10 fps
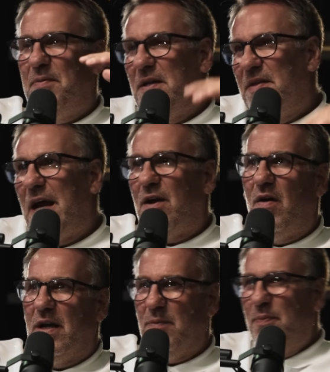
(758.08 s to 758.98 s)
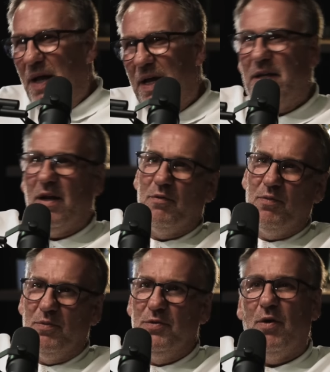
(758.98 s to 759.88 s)
but that kind of play, you
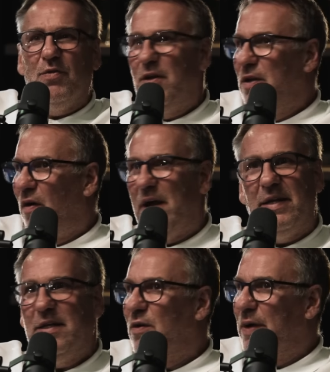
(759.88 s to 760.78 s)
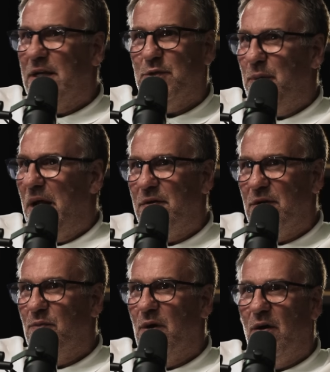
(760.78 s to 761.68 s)
know, not the lightning quickest player
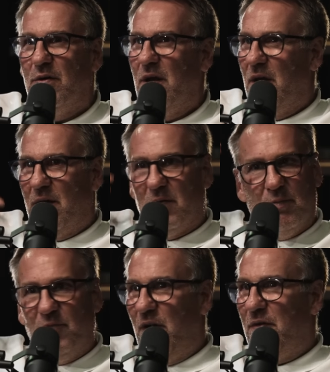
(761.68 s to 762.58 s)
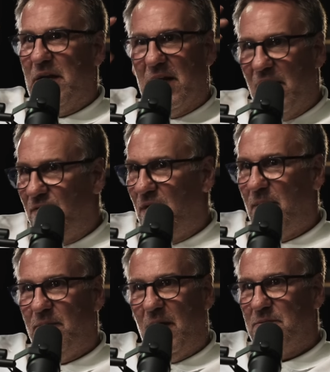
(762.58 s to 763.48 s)
in the world, very clever
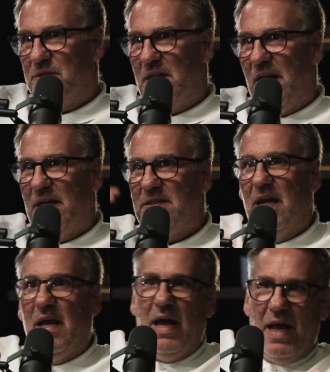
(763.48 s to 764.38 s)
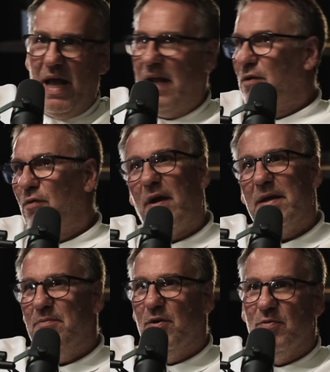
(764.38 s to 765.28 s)
up upstairs, and
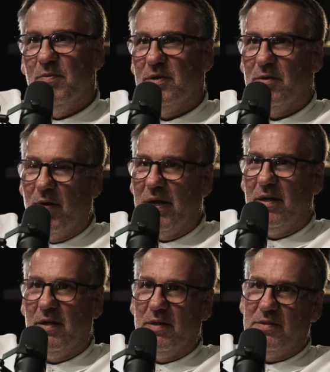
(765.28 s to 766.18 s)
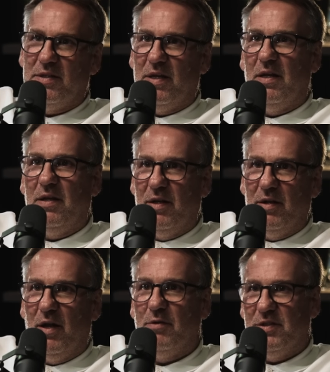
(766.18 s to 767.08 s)
great movement, great uh,
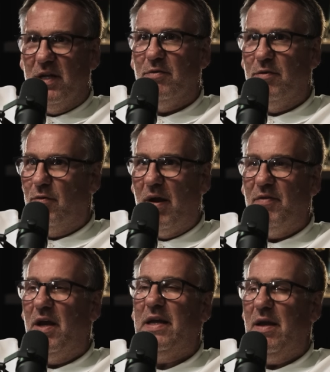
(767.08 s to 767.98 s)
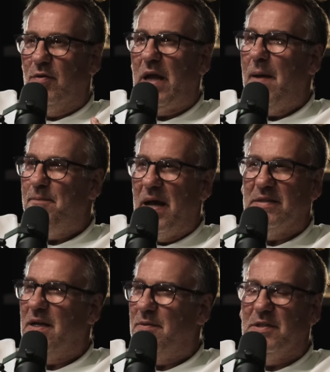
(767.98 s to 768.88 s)
low center of gravity. I keep on going
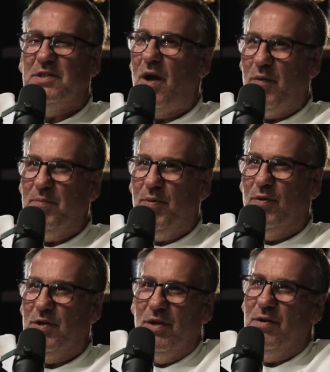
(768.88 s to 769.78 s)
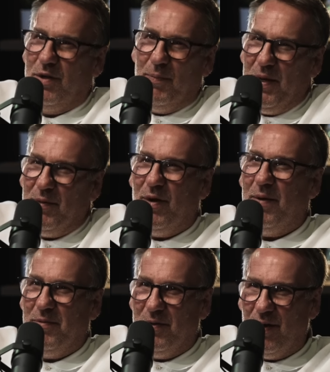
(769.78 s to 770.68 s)
back to that. It's so important. You look at people
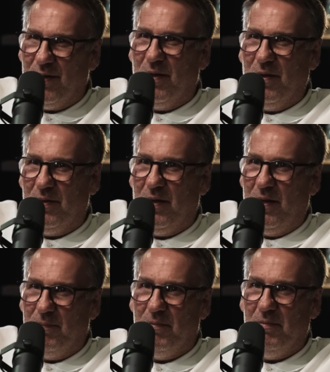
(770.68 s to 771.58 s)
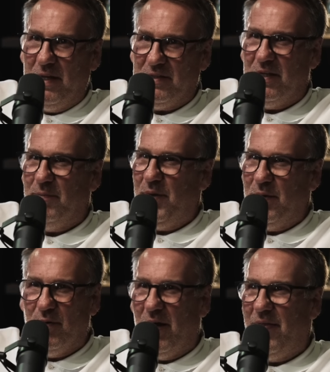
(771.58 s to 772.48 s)
like like uh, like Messi and
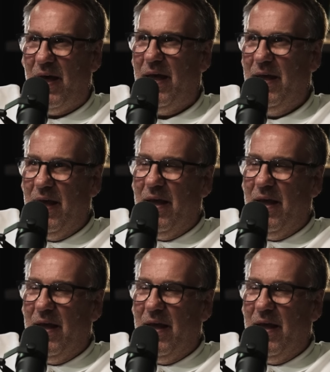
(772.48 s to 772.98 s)
people like that.